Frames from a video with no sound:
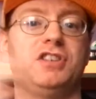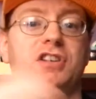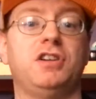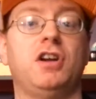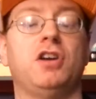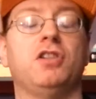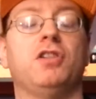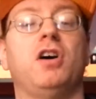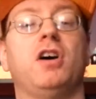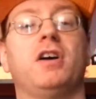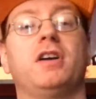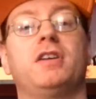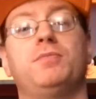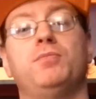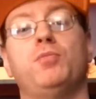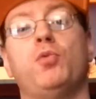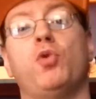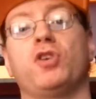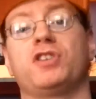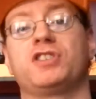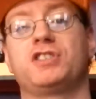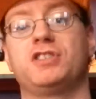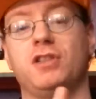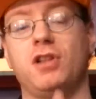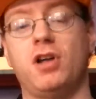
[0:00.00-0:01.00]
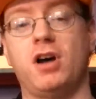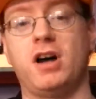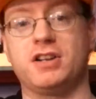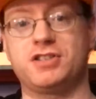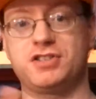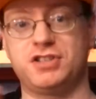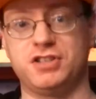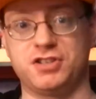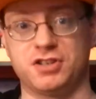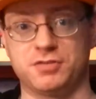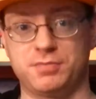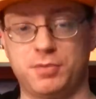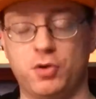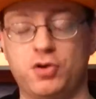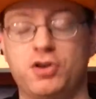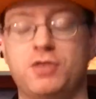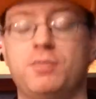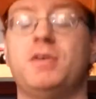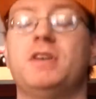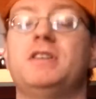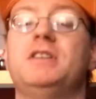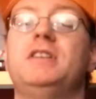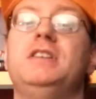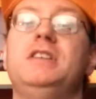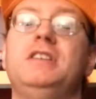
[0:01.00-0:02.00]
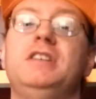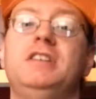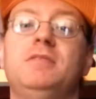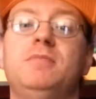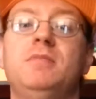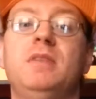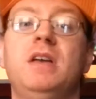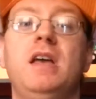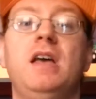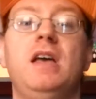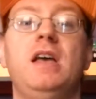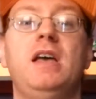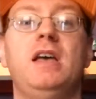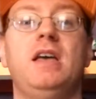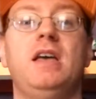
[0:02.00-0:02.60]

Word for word: You can unlock more slots in your Pokemon team.